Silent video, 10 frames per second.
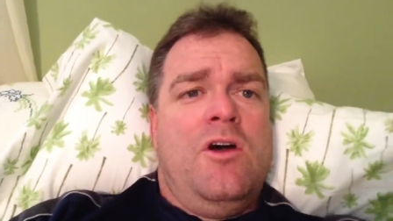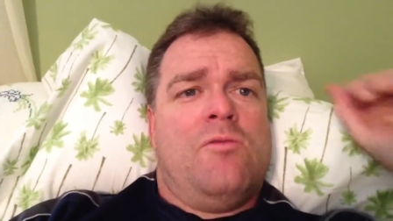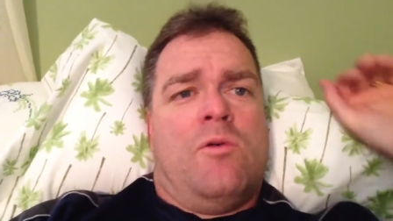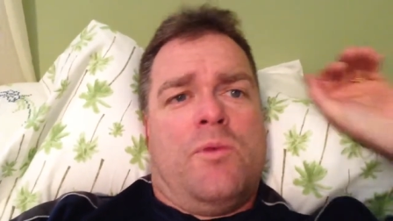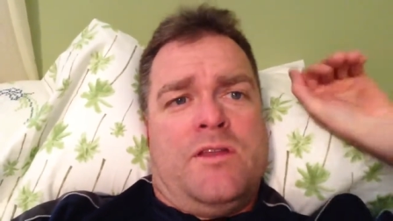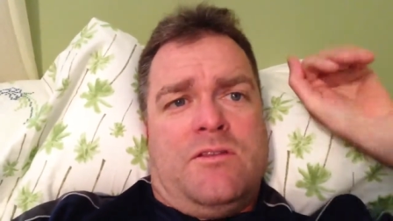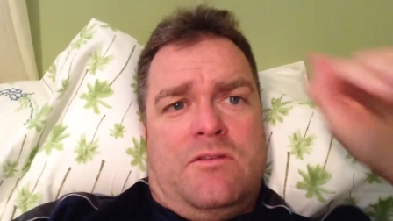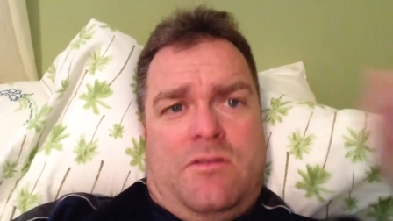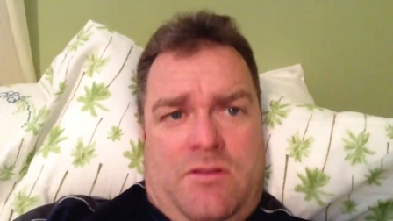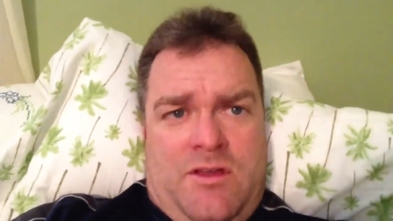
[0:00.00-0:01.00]
Well, we
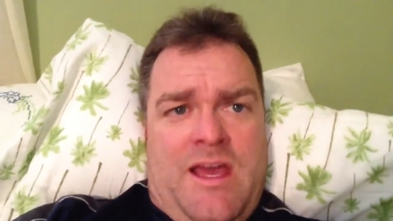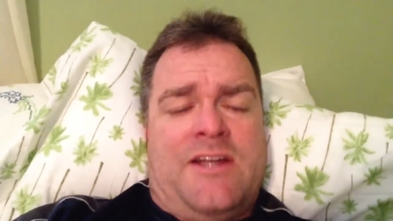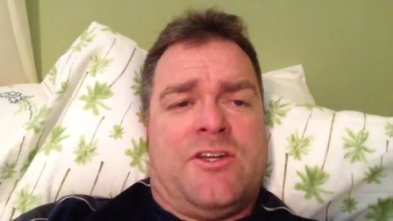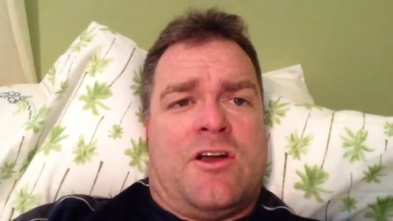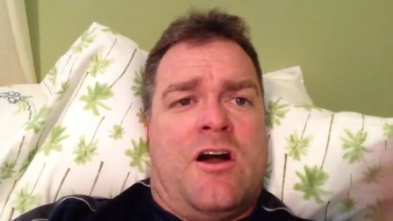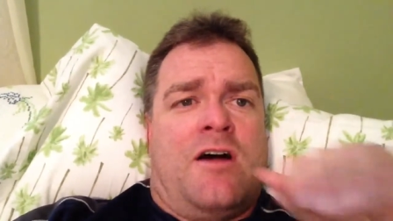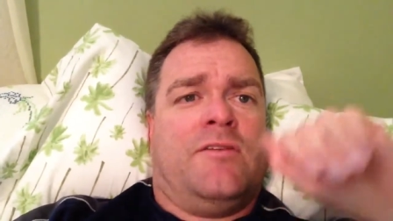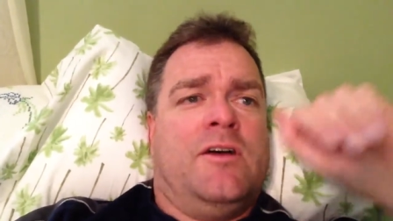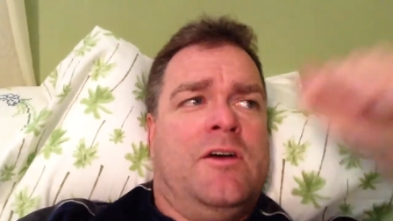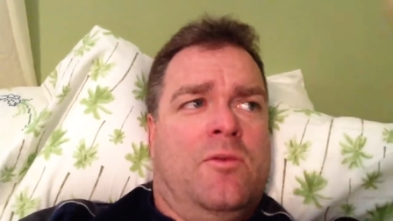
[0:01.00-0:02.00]
kind of took
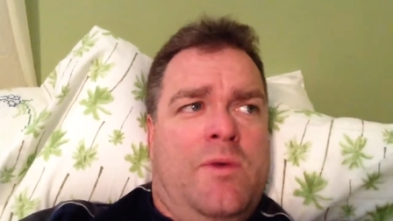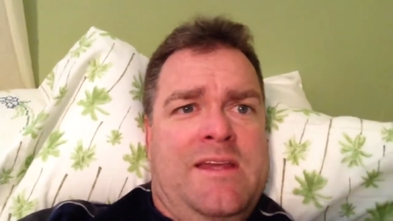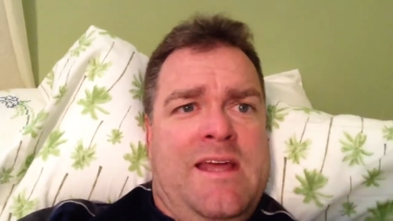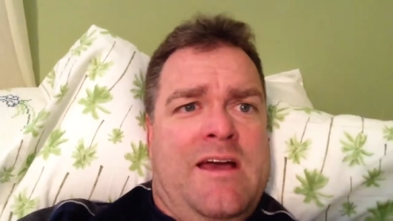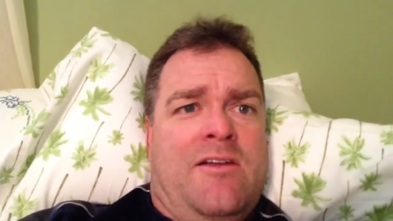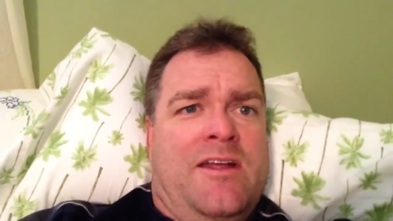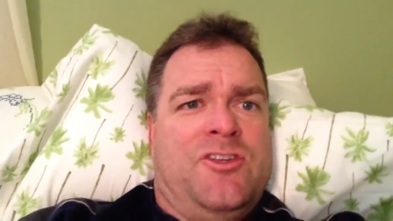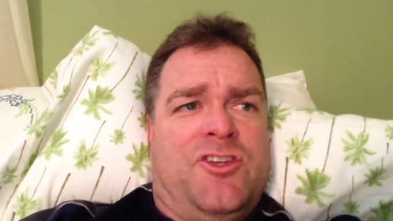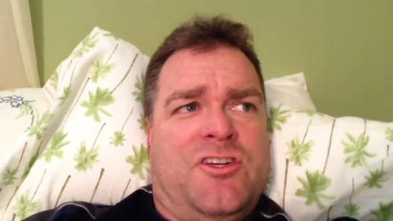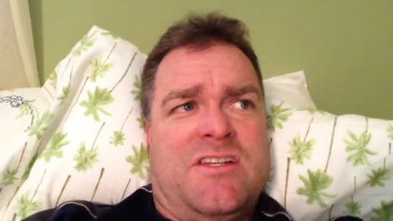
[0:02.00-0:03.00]
off, went down,
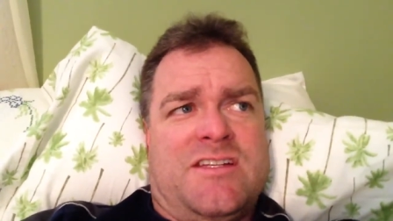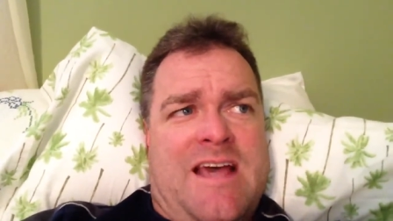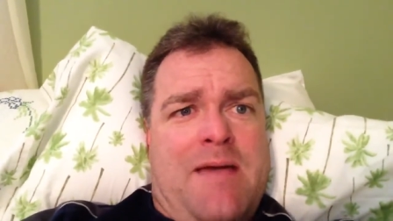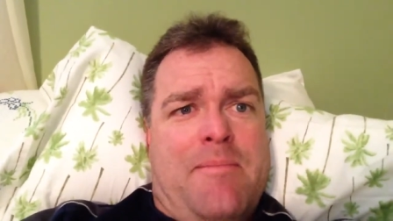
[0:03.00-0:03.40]
and just as that